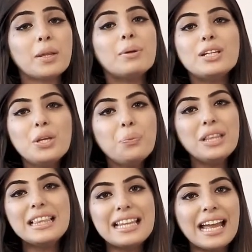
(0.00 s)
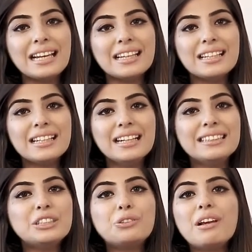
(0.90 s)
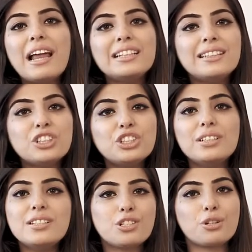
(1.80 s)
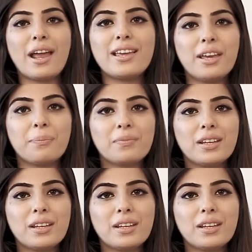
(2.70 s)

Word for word: But even then, this realization didn't strike him.